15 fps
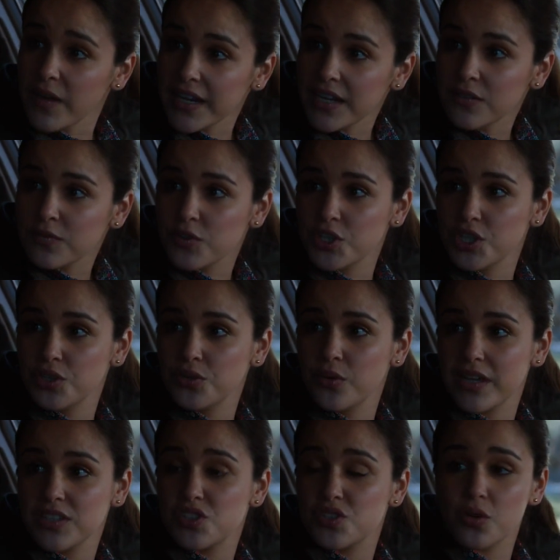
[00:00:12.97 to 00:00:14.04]
fighting for you,
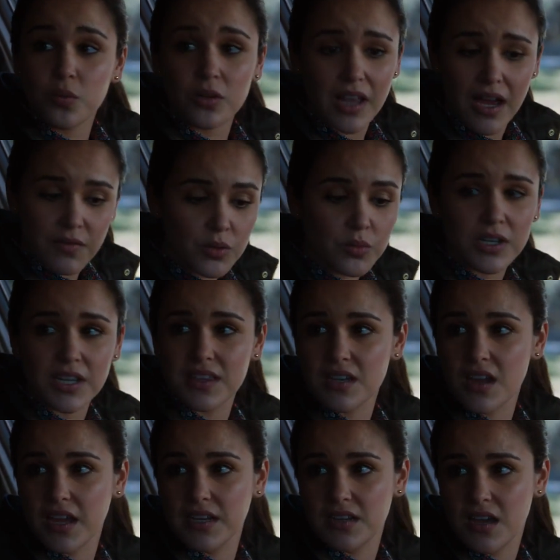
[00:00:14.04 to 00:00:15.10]
and so will everyone at the
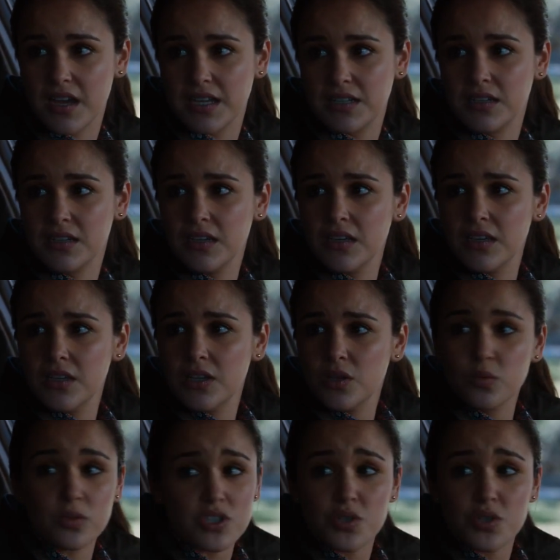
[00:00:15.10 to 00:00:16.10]
99. We'll